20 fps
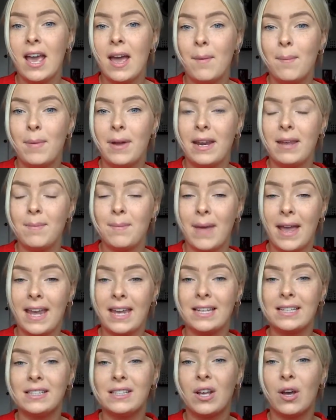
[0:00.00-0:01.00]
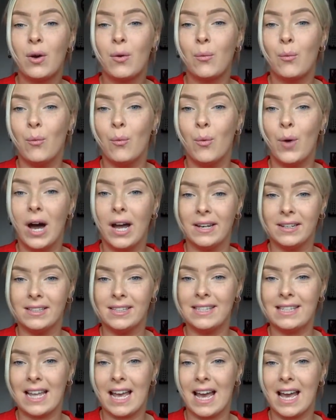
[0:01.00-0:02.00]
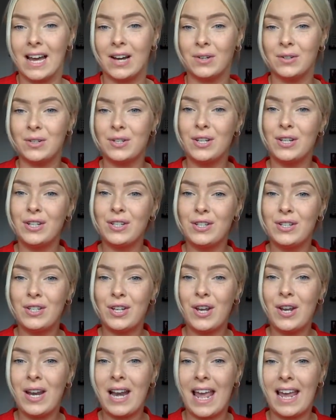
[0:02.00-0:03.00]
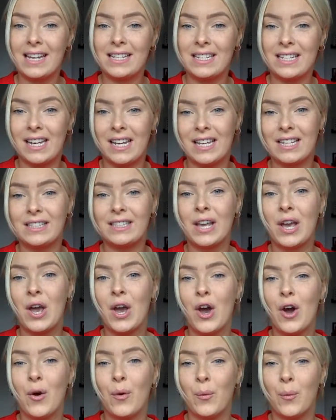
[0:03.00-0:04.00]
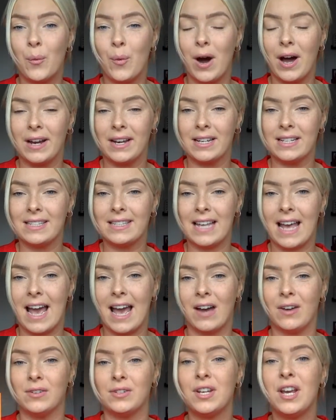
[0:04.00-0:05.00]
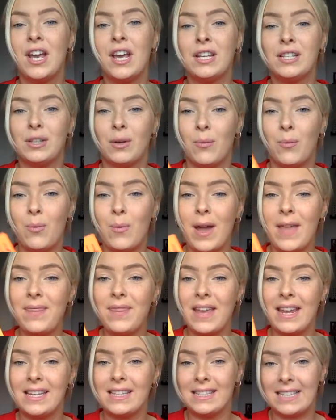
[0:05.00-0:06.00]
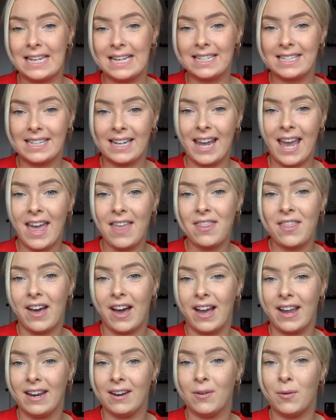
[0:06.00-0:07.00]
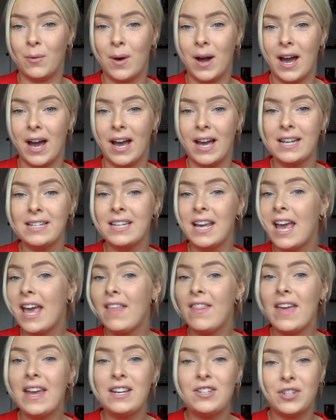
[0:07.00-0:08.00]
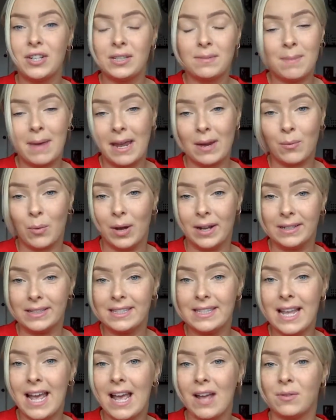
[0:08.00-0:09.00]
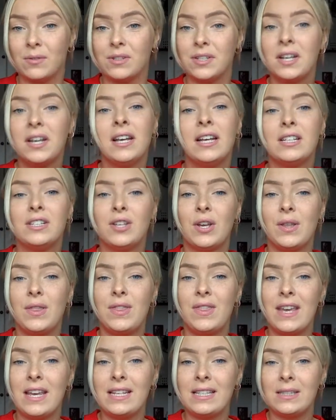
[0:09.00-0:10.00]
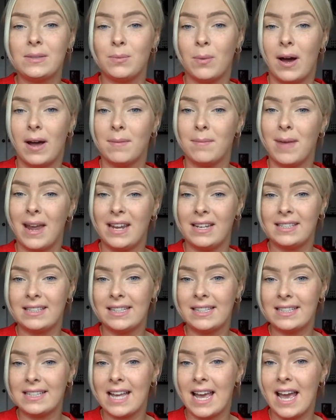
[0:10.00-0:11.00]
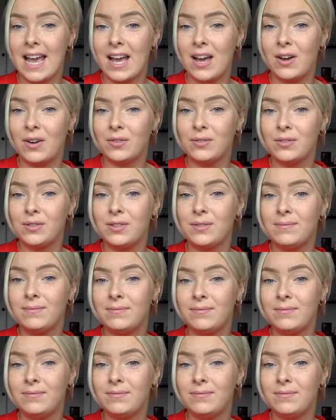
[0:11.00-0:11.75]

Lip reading: but it makes one sound. 2 letters, one sound. So when they sit together in a word, they just make one sound. So this one makes the sound